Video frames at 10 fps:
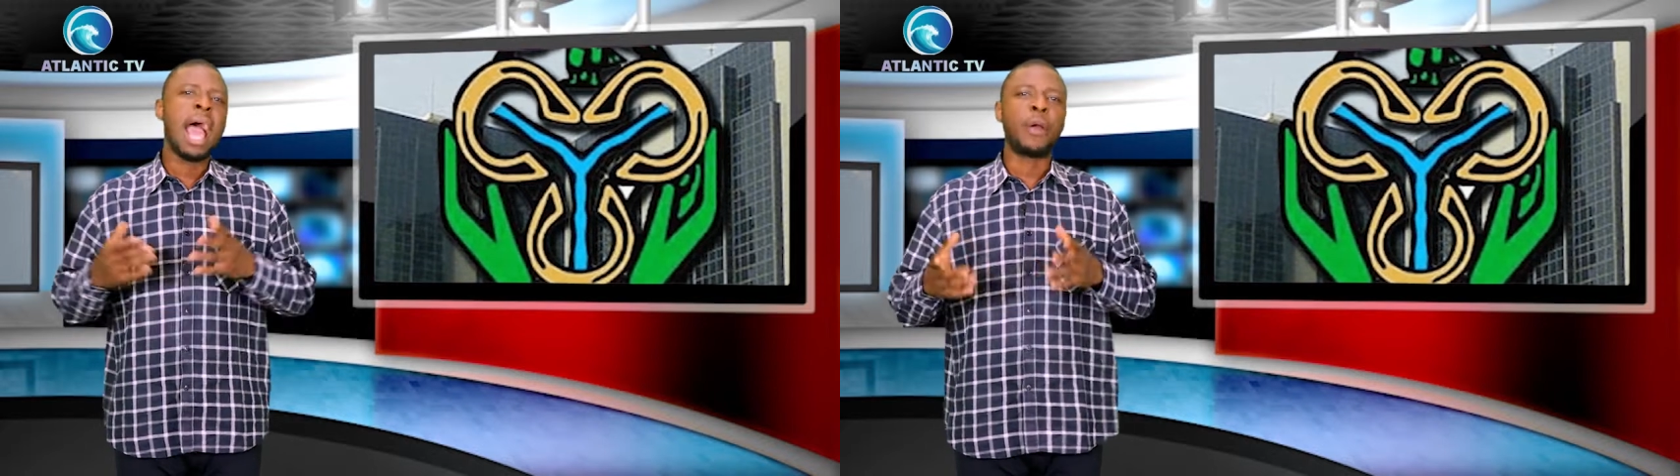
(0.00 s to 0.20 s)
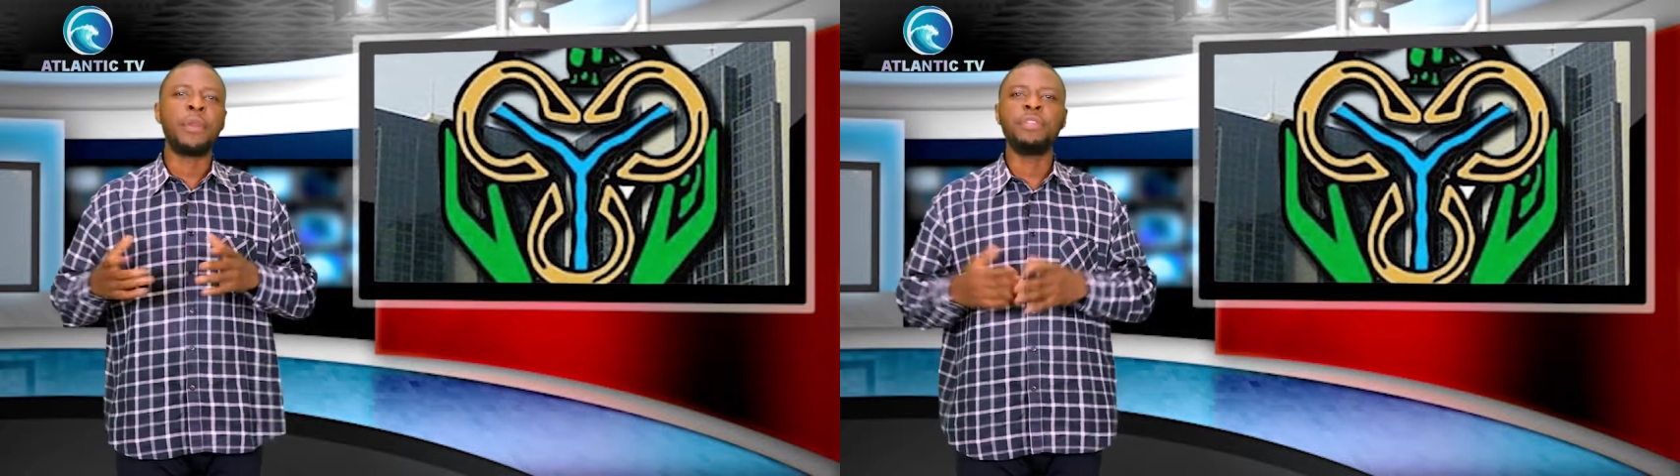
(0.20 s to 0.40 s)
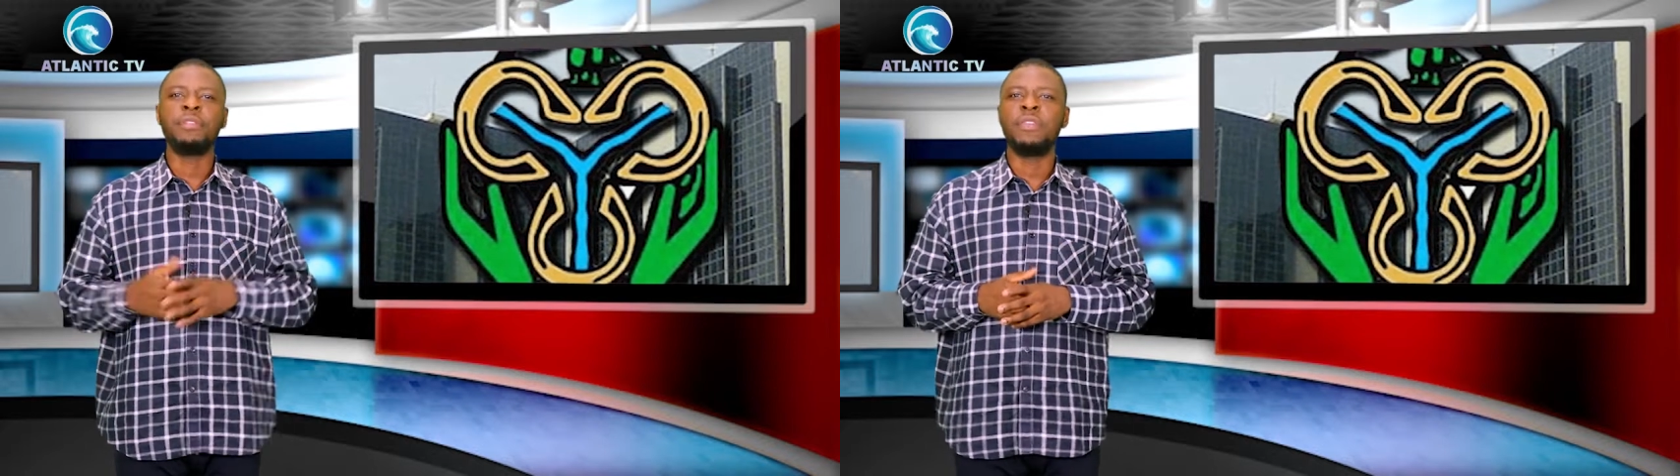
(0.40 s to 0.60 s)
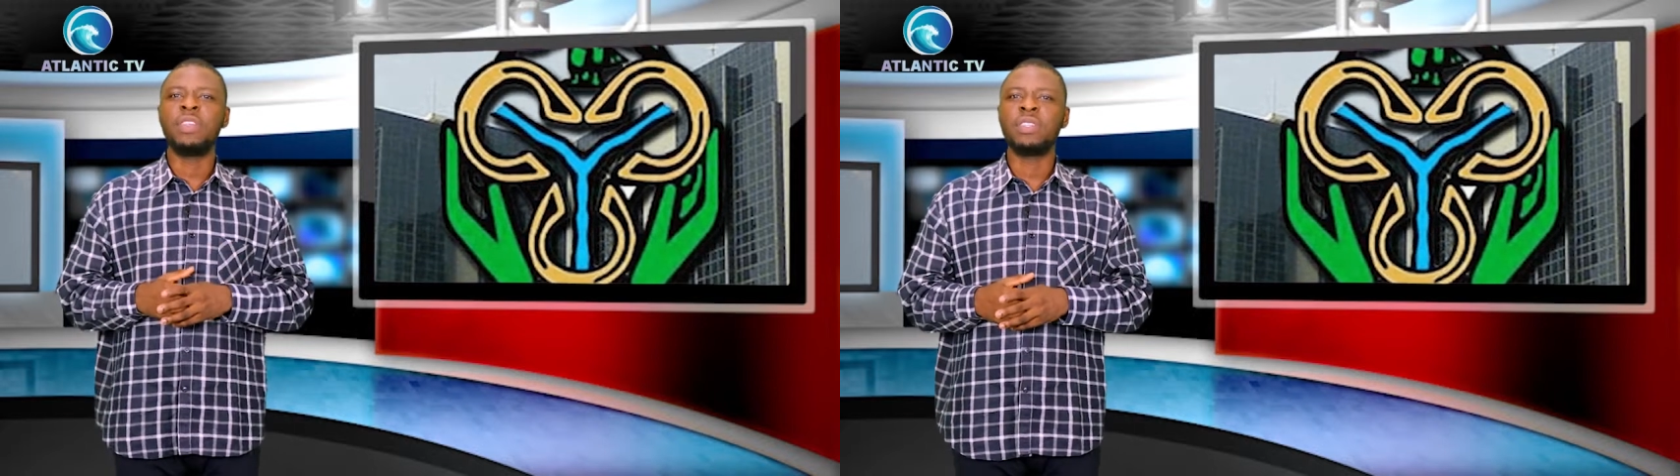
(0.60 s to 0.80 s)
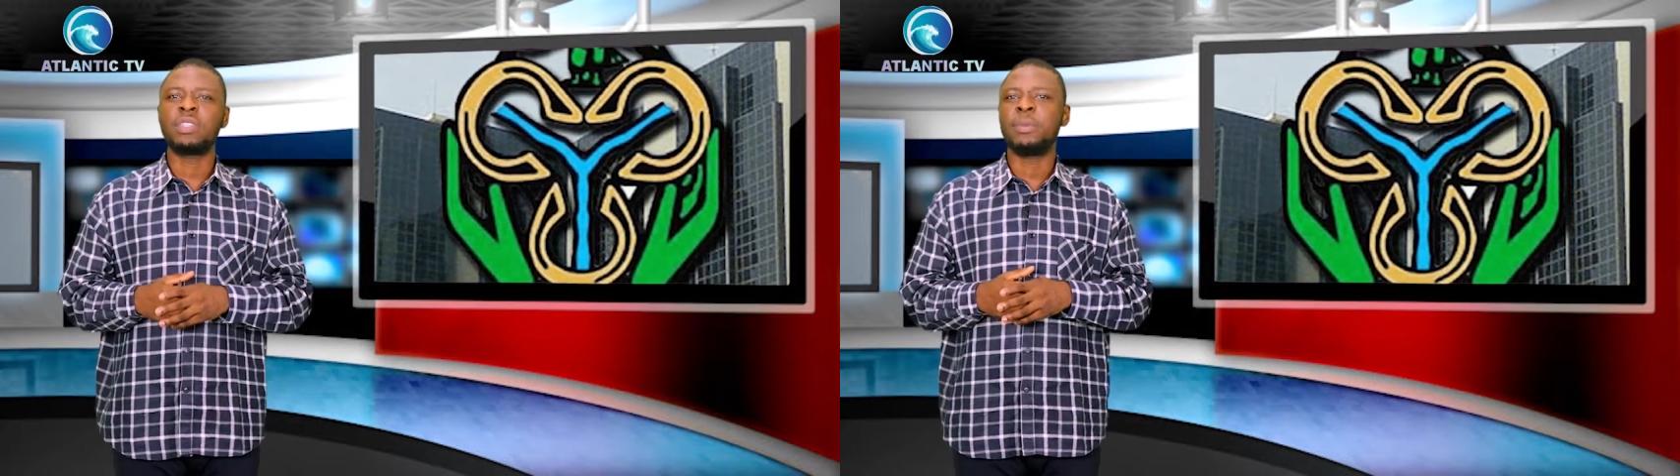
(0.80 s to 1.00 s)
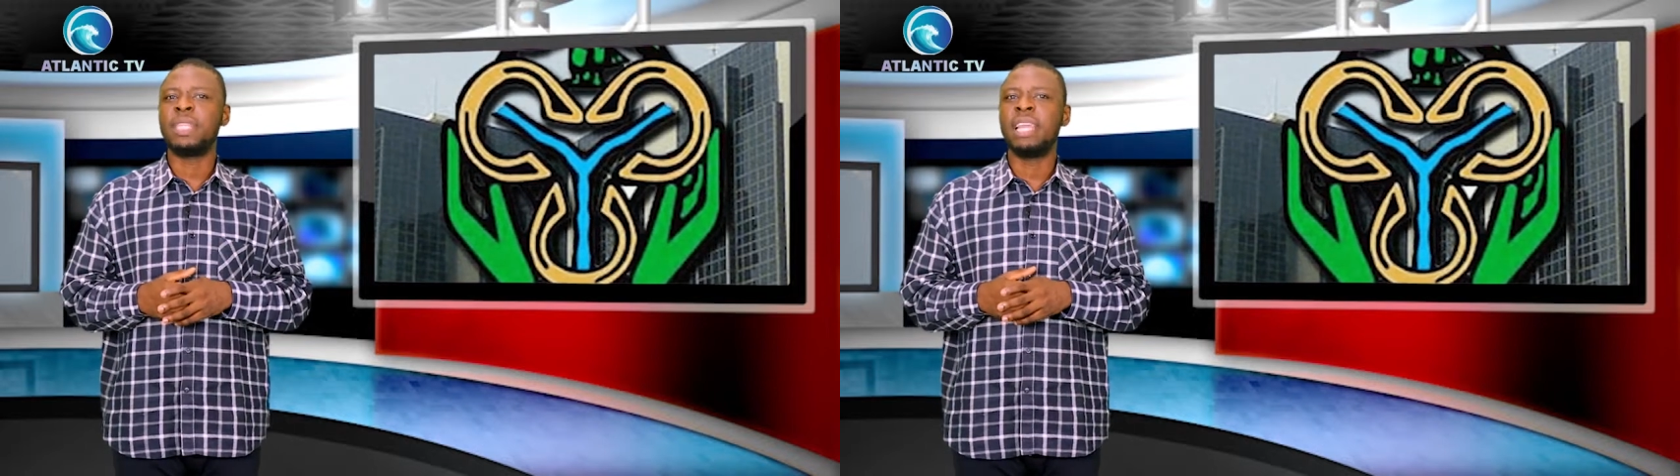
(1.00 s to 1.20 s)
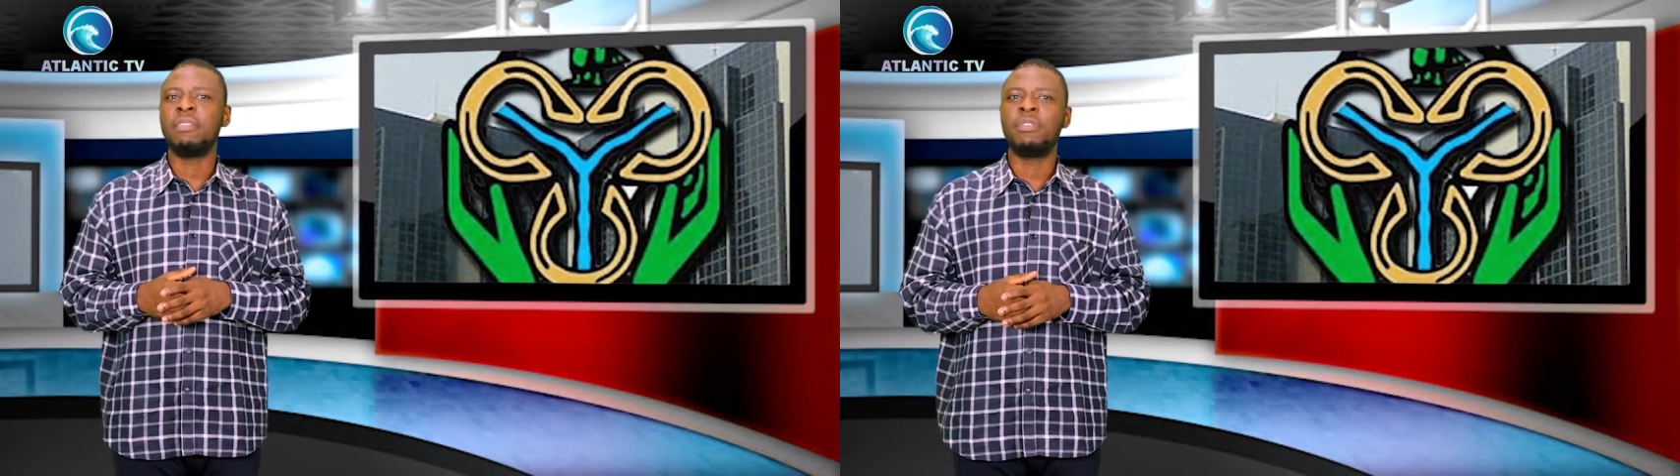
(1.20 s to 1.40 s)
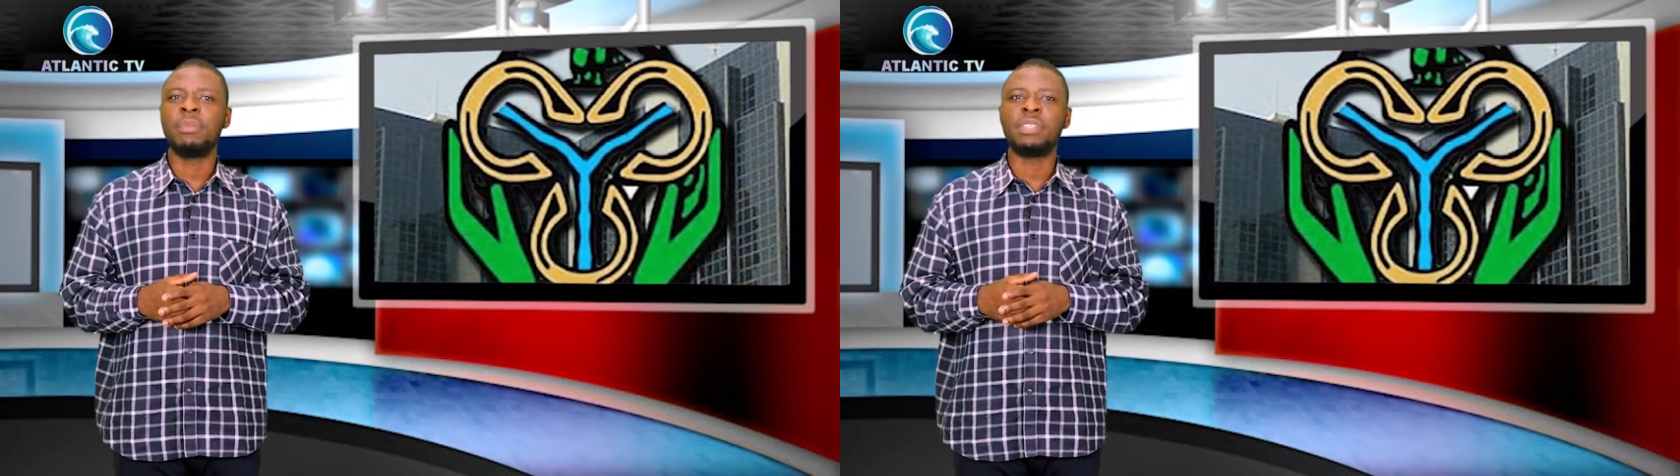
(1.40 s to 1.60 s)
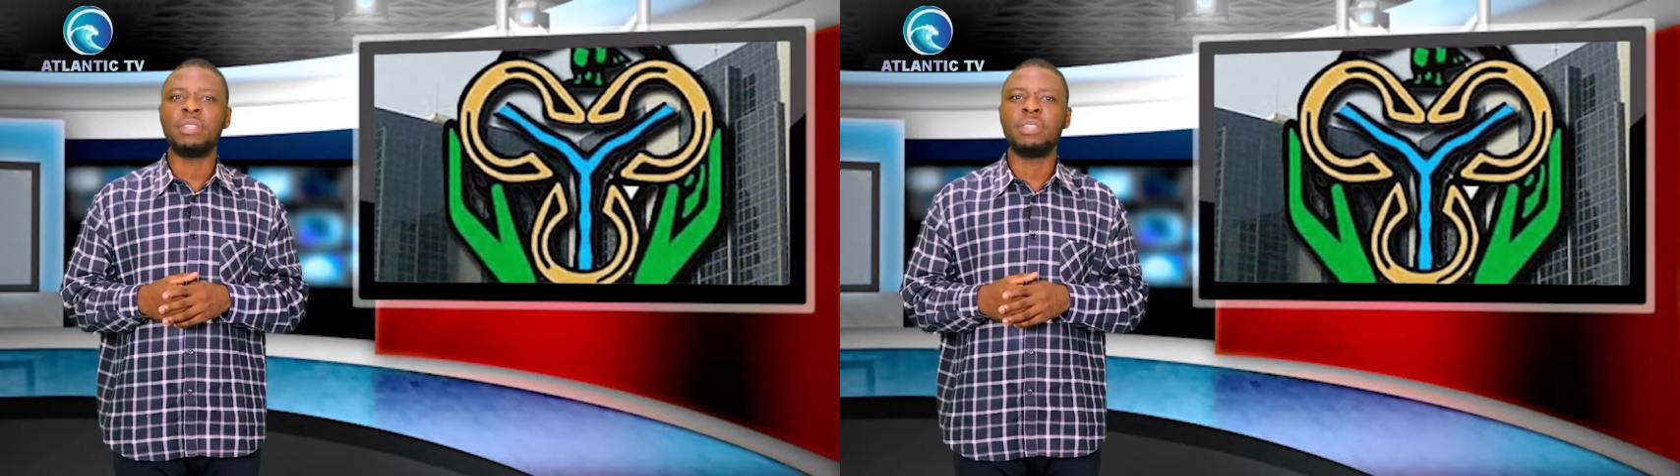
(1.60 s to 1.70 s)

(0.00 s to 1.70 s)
according to figures obtained from the